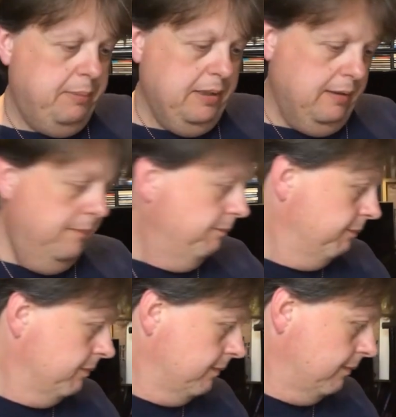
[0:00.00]
but
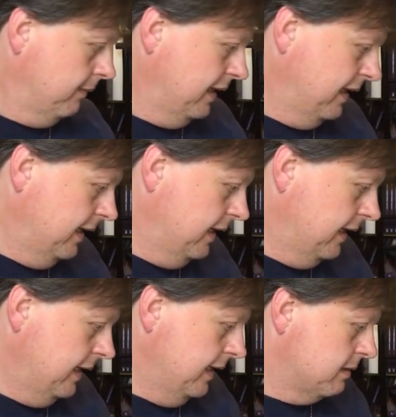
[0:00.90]

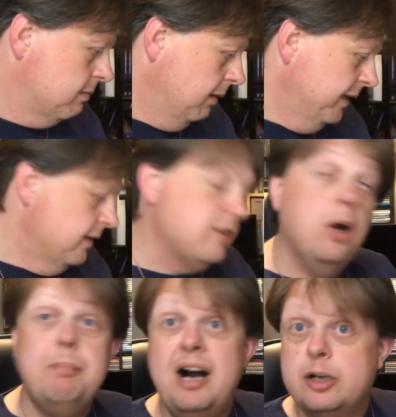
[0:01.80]
it's
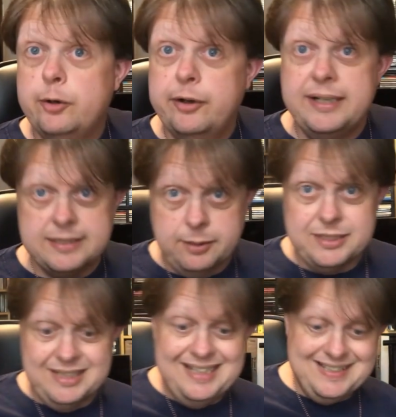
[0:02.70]
got a barcode on it, so
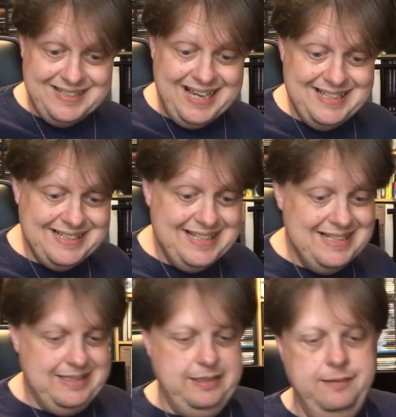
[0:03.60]
it's at least
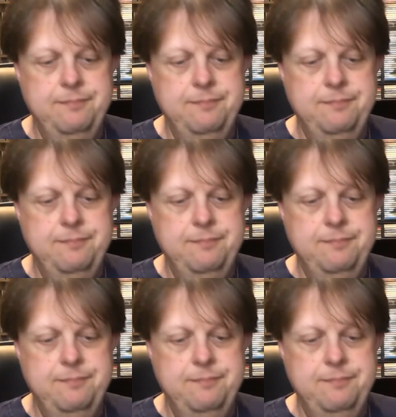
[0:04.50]
80s,